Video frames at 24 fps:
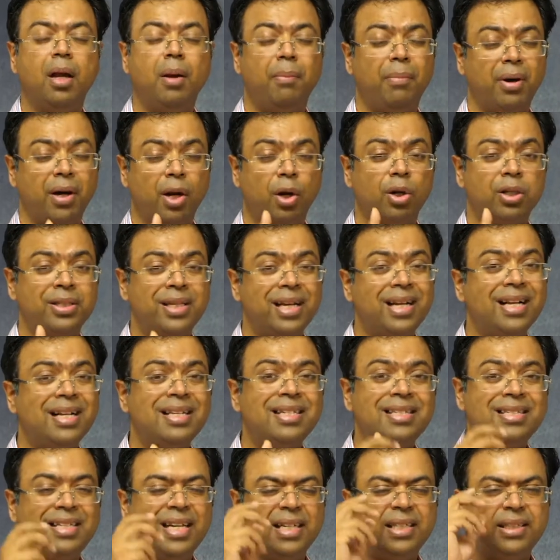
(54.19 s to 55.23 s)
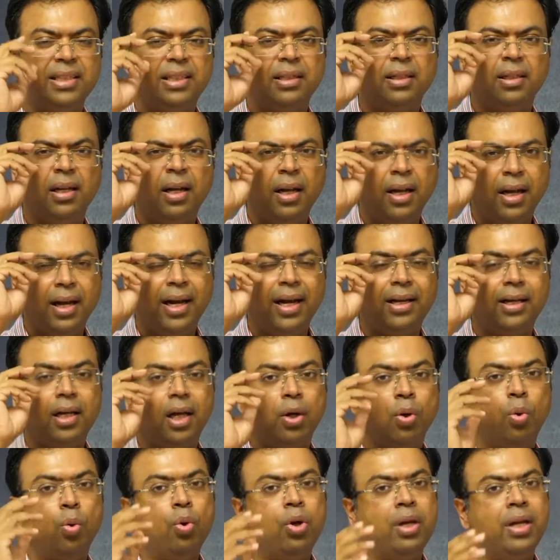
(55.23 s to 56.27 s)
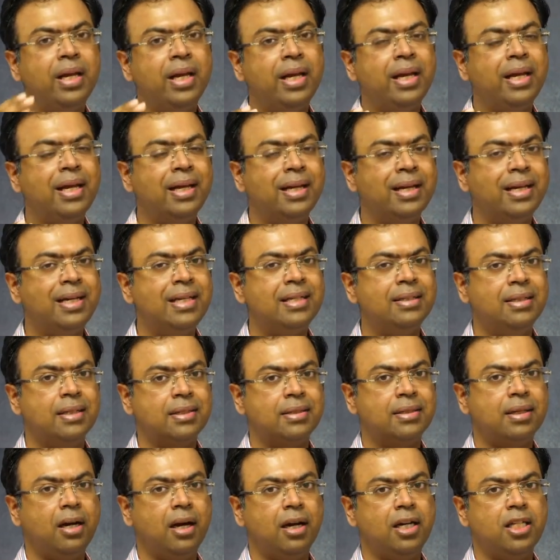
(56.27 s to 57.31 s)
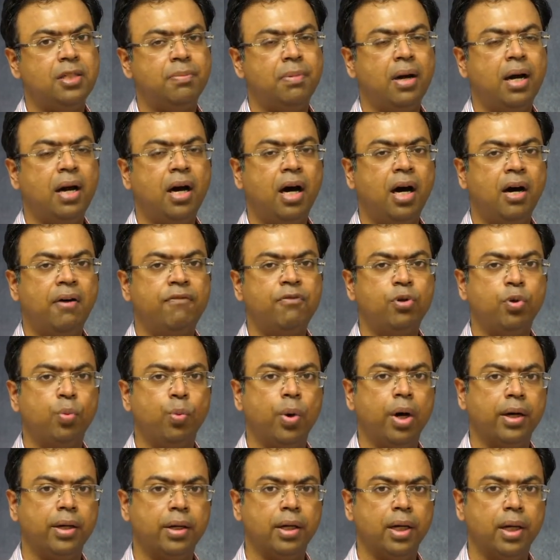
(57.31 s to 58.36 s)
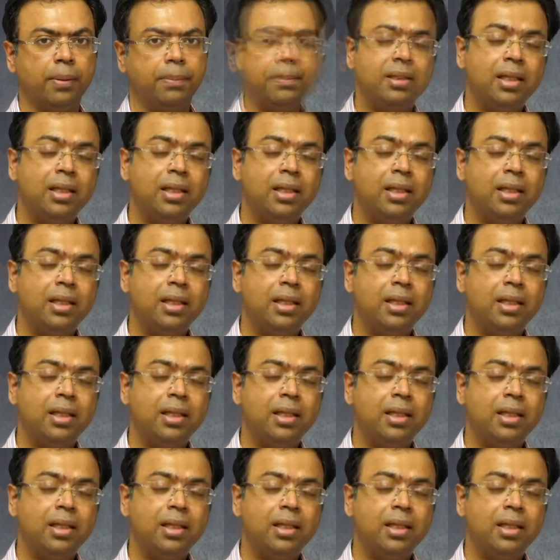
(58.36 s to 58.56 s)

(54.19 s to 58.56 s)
But in a single session, it can only increase the size by half to one cup.